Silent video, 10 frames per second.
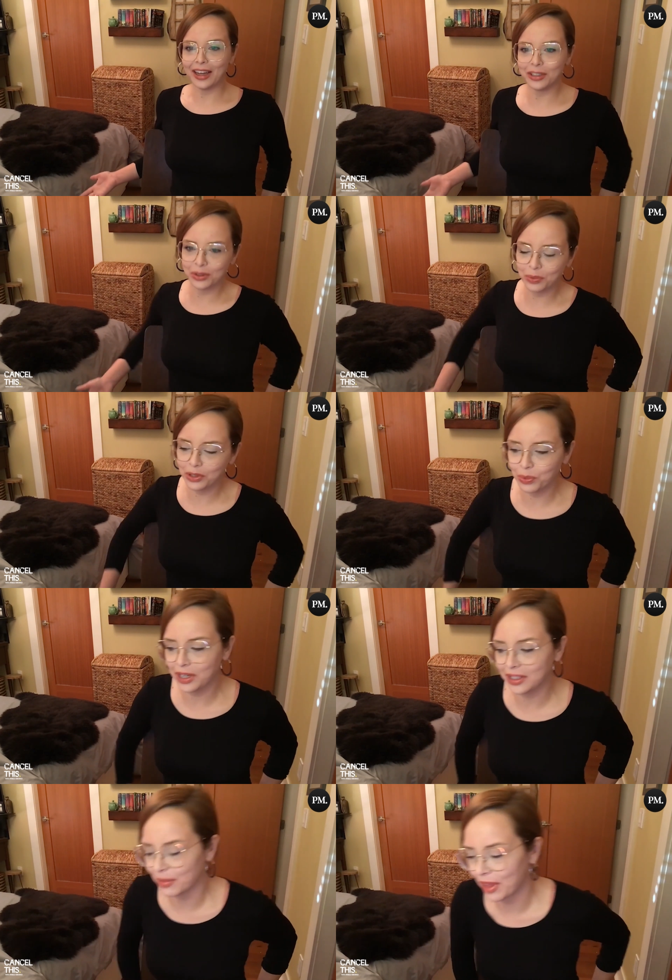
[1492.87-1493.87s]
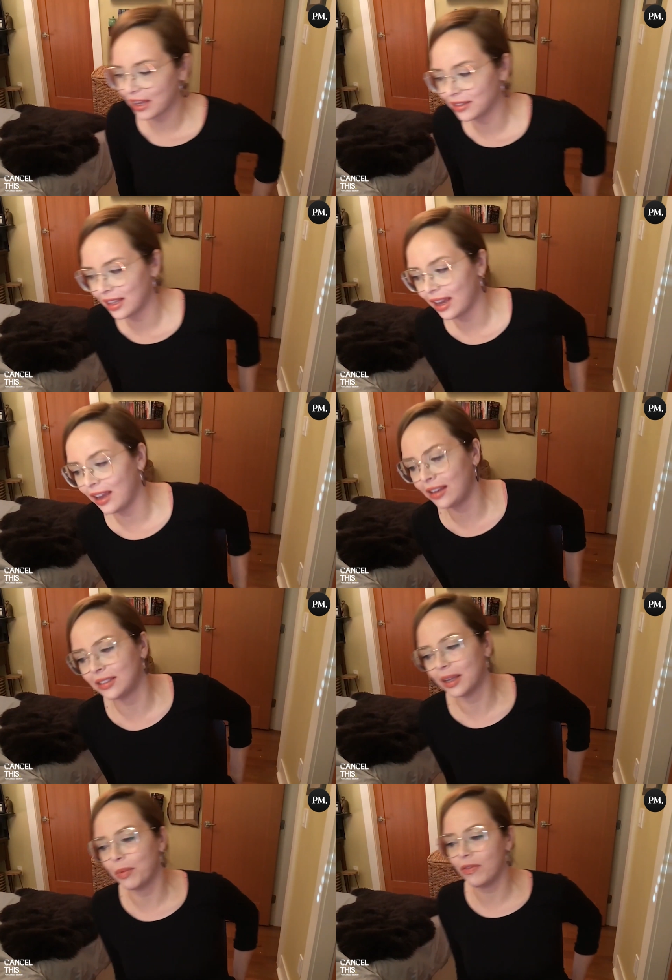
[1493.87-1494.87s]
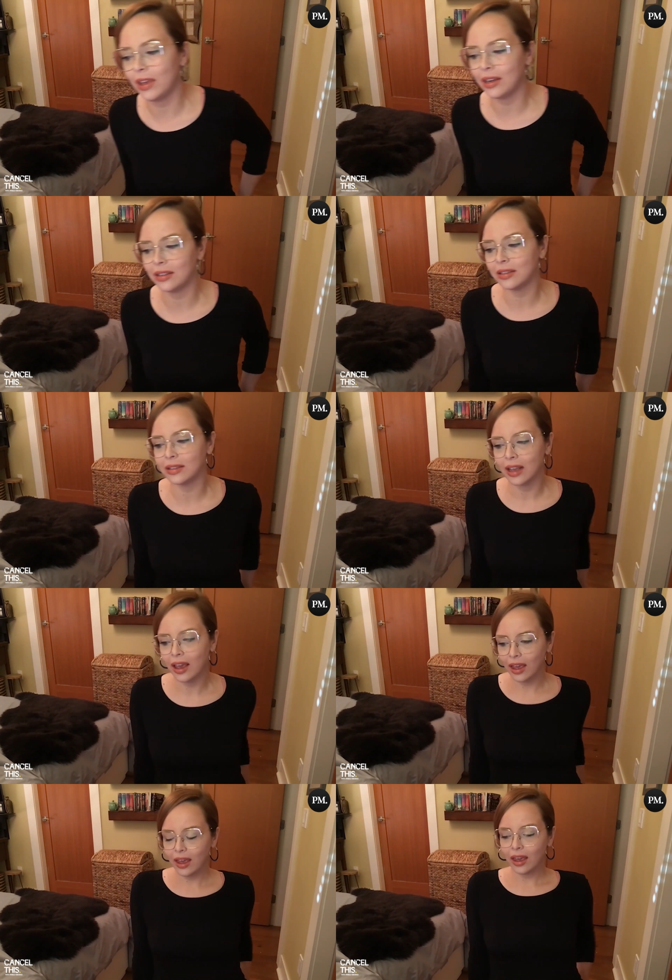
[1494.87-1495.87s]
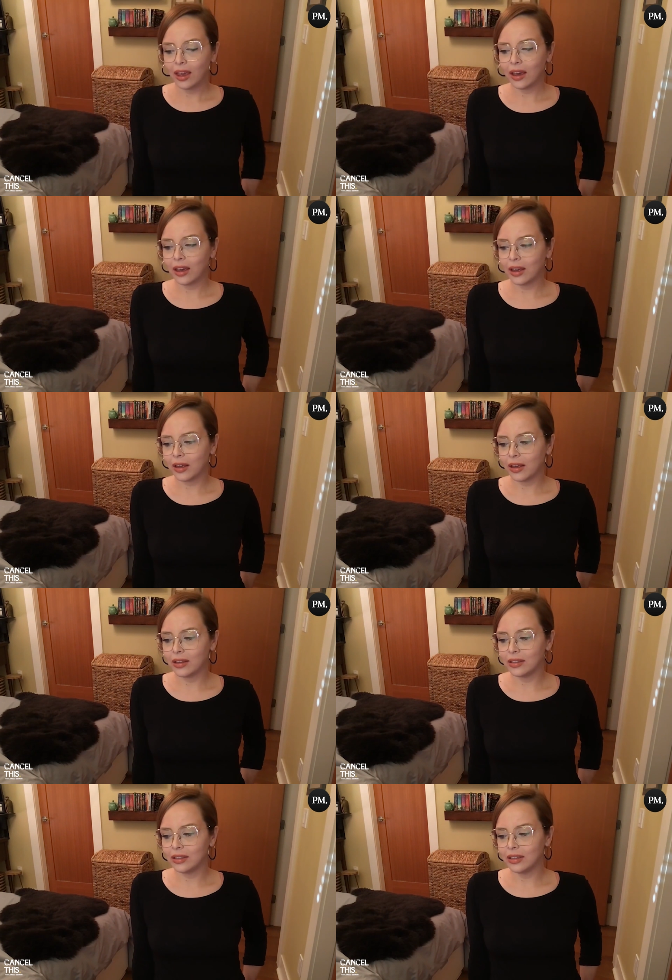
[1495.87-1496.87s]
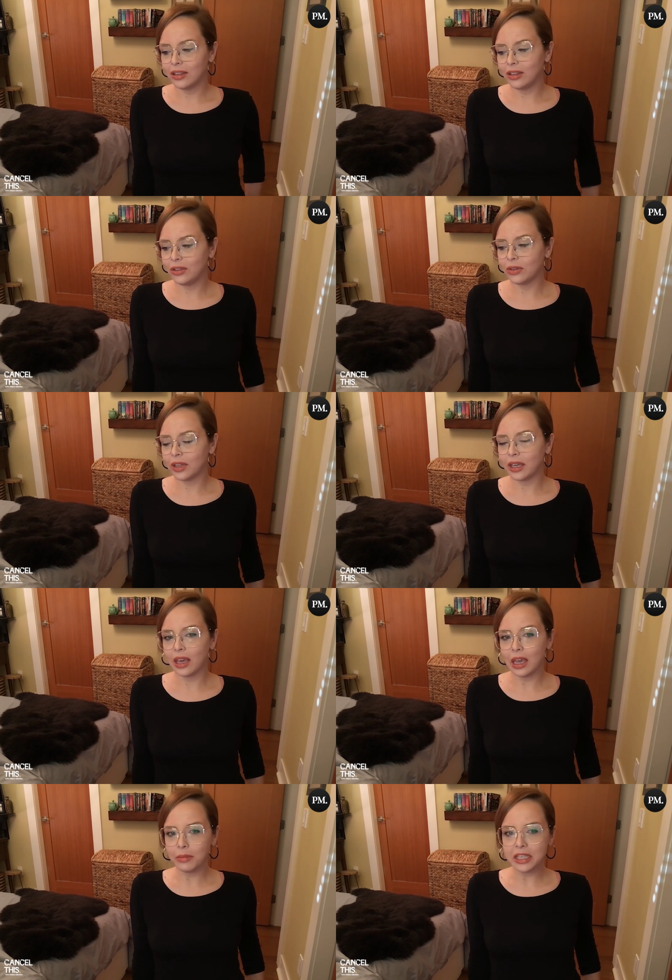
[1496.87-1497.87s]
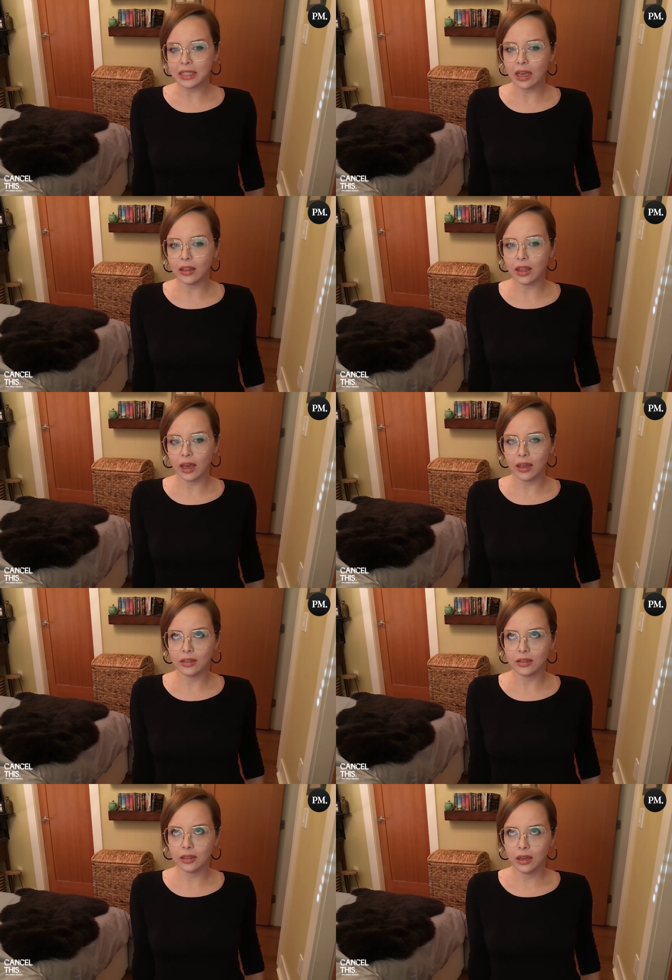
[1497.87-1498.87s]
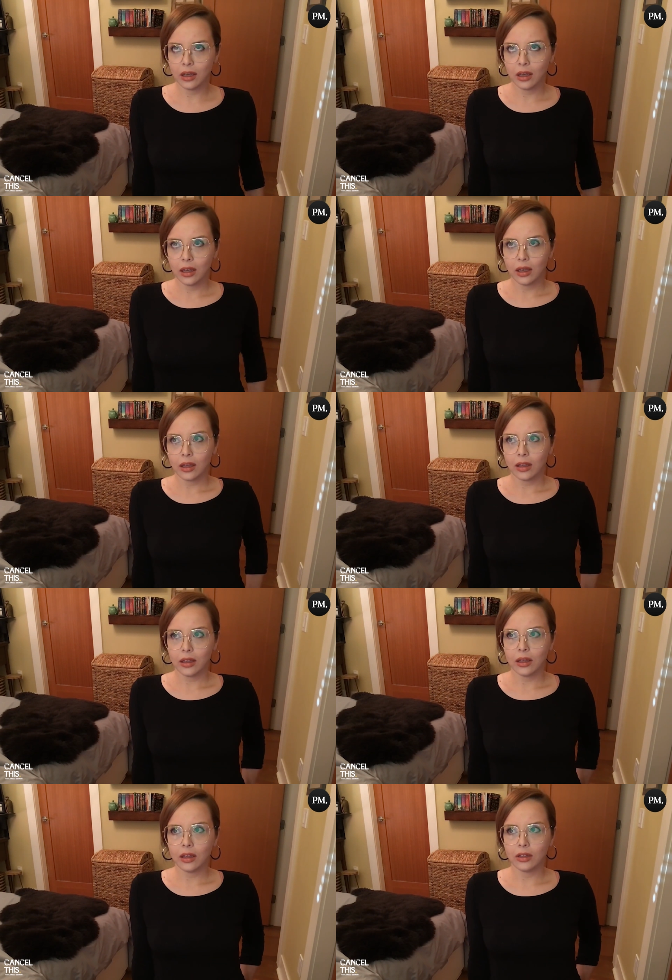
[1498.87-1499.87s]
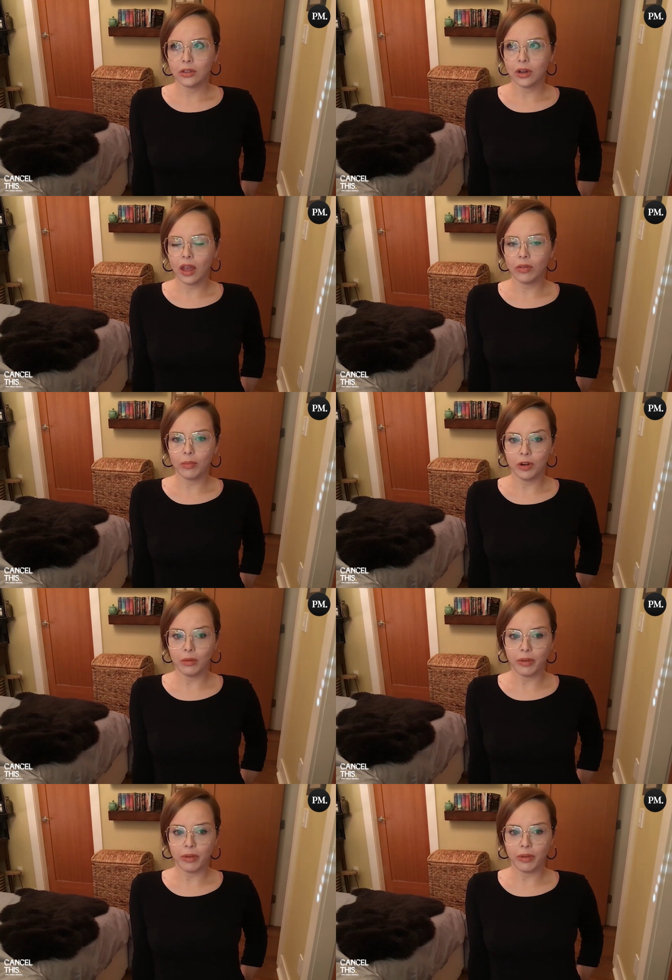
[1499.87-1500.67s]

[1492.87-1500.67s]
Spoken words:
I just retweeted something, and some of it is uh, like Amy said that trans women are